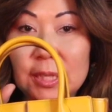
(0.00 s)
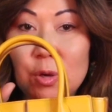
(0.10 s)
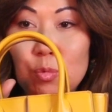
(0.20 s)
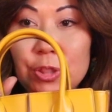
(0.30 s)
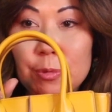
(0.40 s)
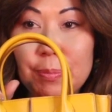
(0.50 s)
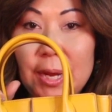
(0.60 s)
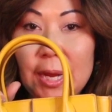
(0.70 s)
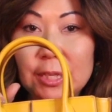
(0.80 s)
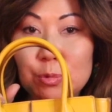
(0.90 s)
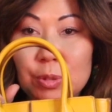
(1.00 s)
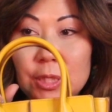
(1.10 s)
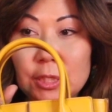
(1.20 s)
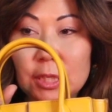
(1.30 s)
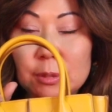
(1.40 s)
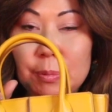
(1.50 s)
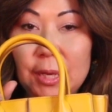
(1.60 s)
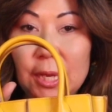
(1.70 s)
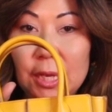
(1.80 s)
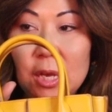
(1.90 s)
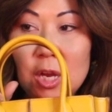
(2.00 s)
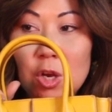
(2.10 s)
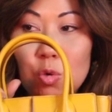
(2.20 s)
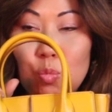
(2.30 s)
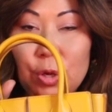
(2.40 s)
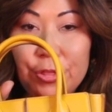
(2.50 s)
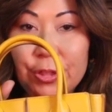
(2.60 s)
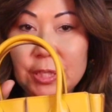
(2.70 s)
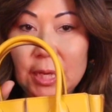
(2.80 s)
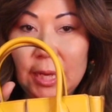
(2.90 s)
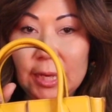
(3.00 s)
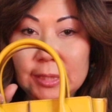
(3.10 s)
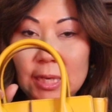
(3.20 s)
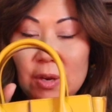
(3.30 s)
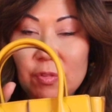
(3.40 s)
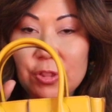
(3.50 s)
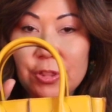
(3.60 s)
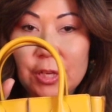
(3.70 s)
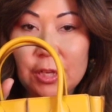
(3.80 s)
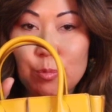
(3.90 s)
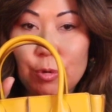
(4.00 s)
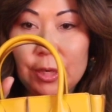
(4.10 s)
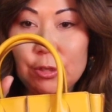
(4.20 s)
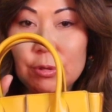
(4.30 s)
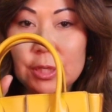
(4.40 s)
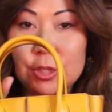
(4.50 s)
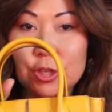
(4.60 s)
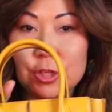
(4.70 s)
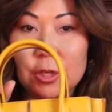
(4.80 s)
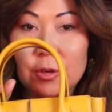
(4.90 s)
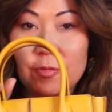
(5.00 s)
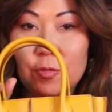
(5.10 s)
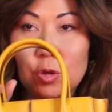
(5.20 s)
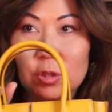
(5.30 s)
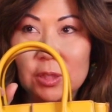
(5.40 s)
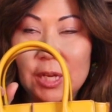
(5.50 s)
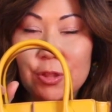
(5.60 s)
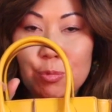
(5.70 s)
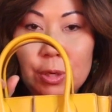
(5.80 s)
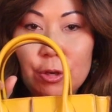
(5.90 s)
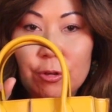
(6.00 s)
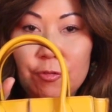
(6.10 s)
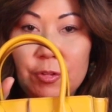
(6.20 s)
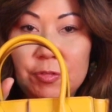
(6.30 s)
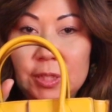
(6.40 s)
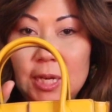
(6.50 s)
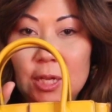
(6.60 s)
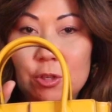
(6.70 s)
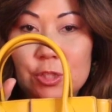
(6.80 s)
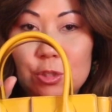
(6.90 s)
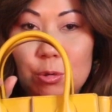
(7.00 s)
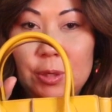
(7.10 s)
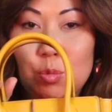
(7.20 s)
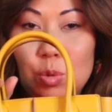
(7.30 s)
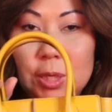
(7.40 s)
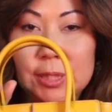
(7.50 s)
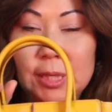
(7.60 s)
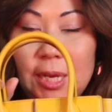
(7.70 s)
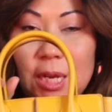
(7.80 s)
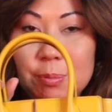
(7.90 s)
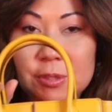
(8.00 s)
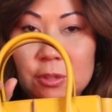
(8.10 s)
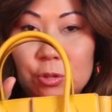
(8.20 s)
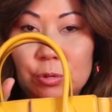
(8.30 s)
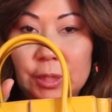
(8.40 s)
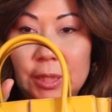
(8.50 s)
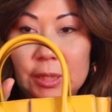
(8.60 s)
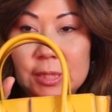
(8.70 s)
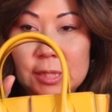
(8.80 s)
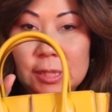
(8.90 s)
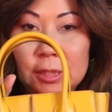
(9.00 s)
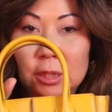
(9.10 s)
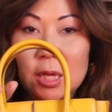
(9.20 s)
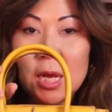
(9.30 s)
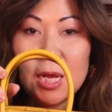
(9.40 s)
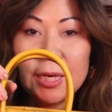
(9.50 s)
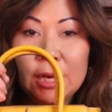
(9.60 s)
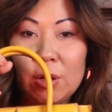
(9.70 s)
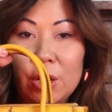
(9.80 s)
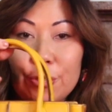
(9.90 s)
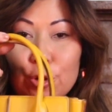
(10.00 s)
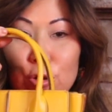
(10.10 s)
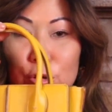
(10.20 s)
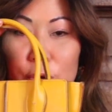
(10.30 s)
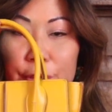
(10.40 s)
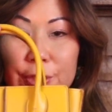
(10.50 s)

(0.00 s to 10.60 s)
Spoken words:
set with the box, with the dust bag, with the tags, everything in brand new condition for like $350. So it was absolutely a steal. Now although